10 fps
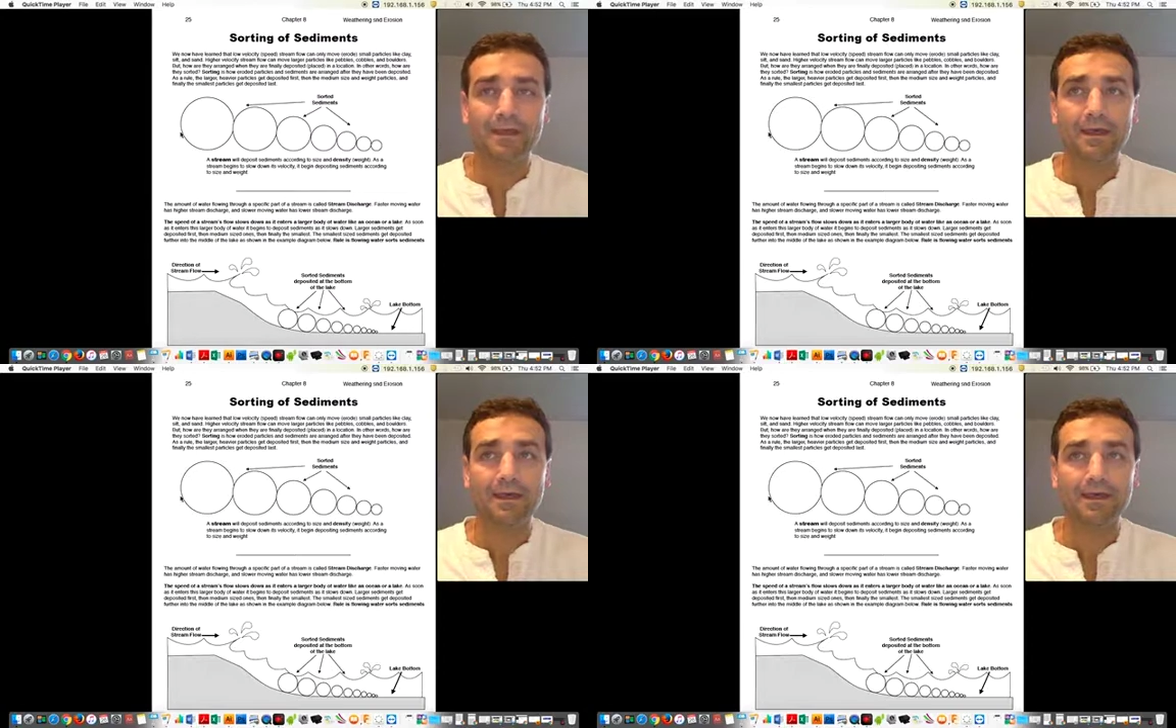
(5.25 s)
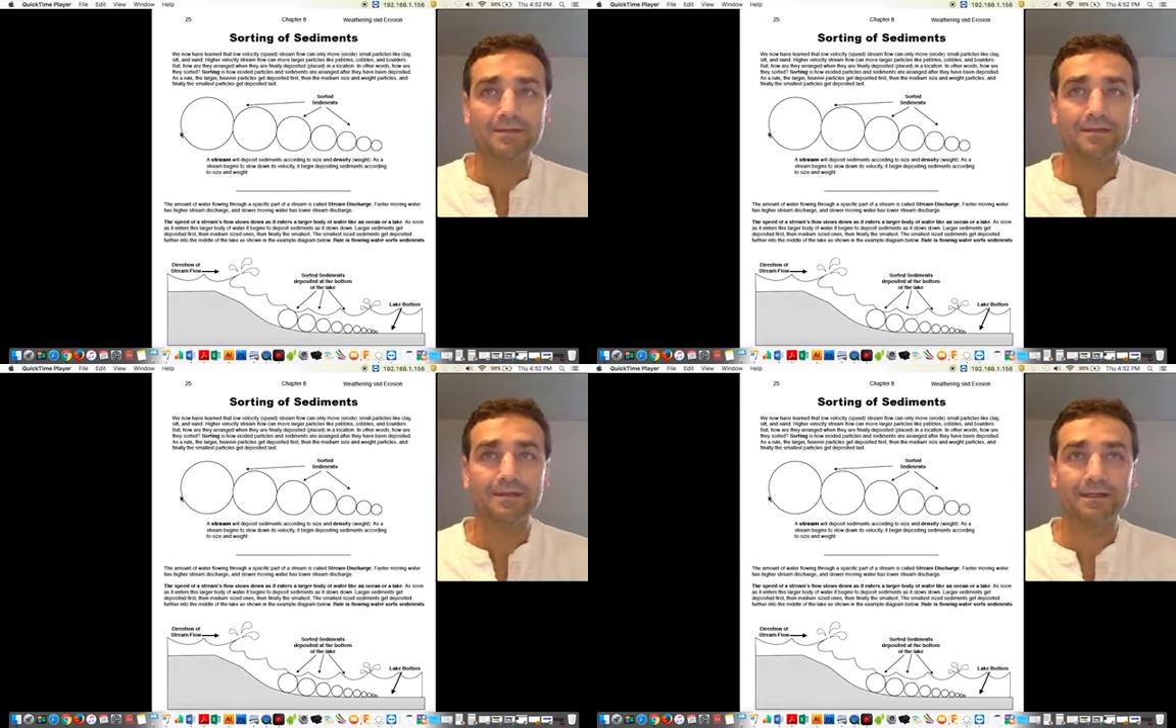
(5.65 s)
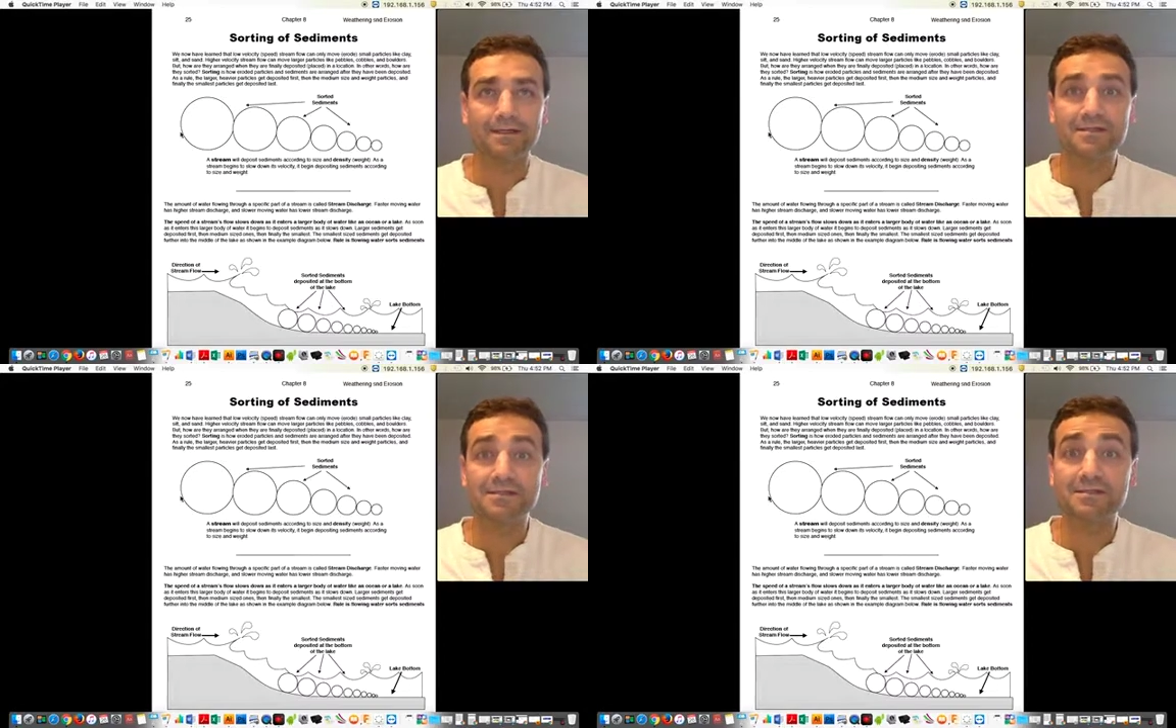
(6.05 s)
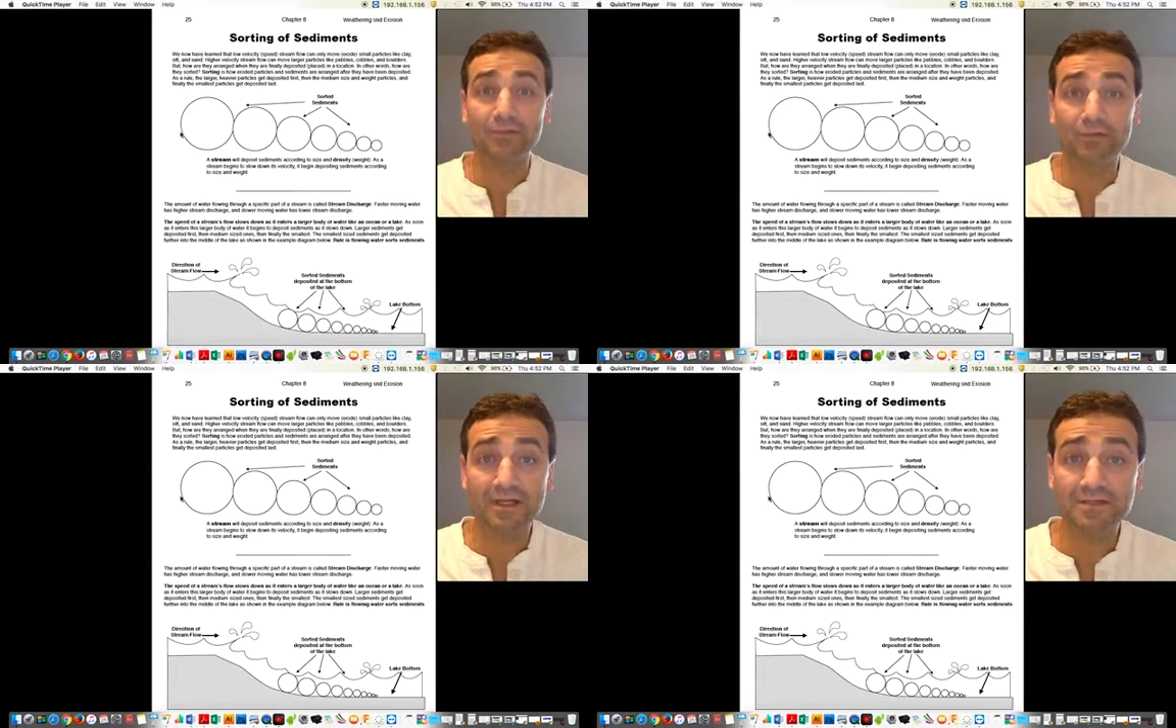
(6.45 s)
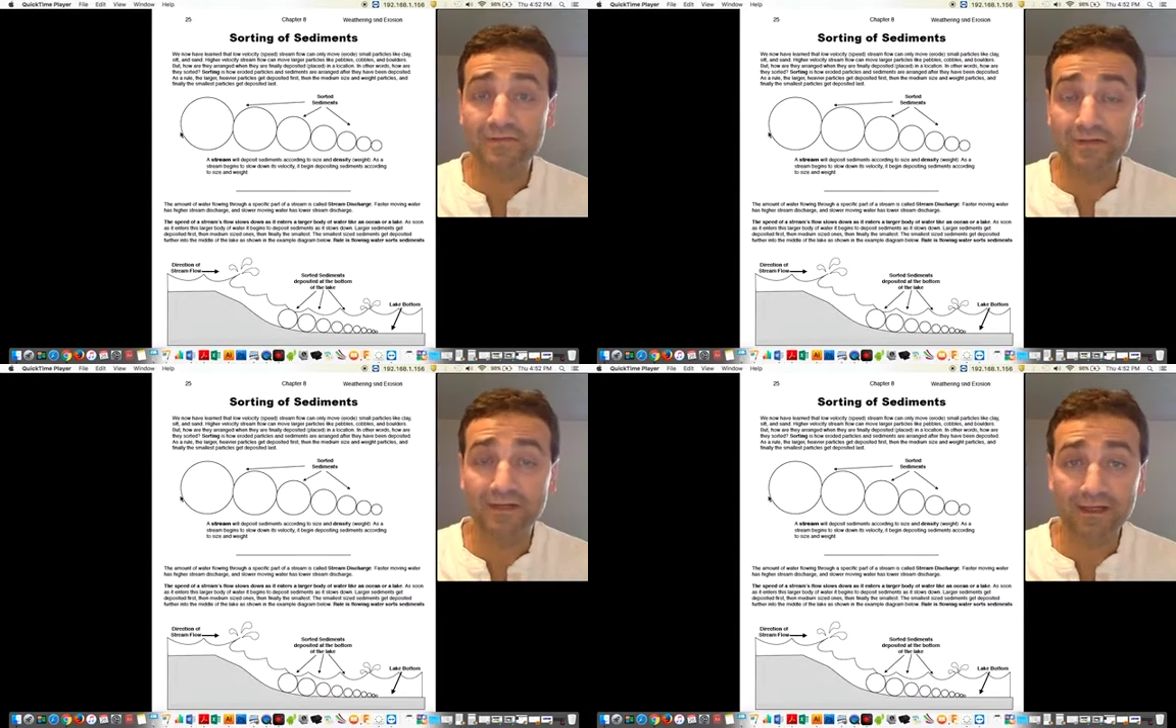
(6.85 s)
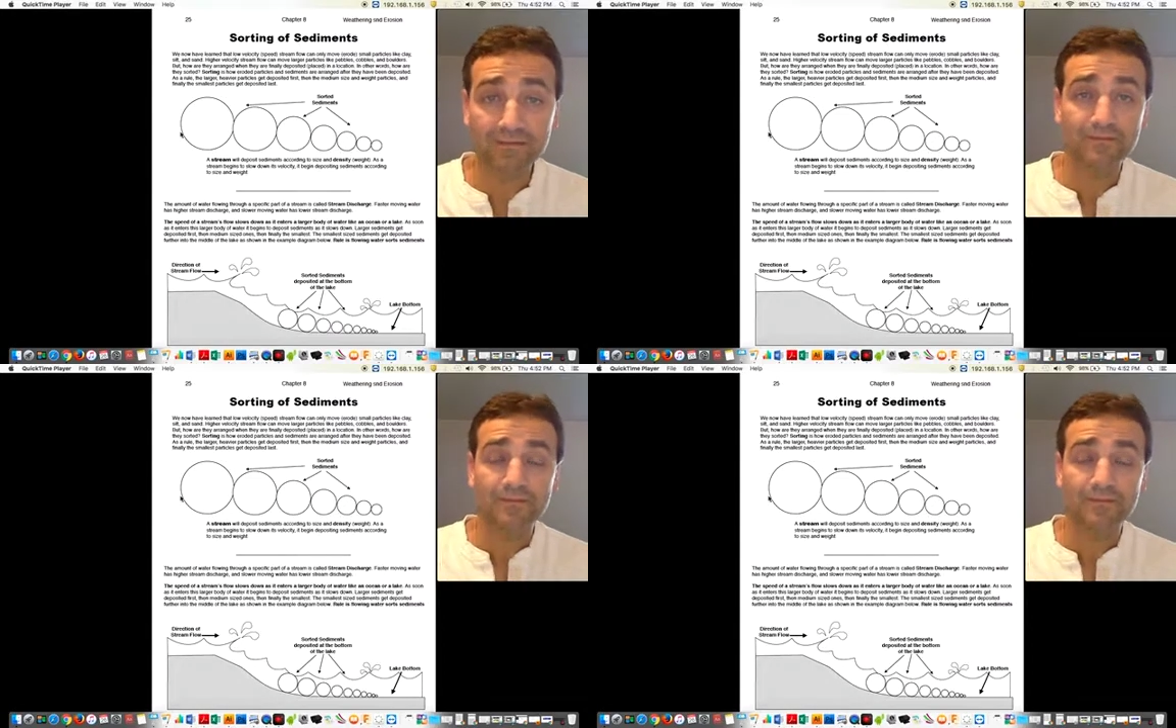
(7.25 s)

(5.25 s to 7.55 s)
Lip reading: and this is the new lesson for today.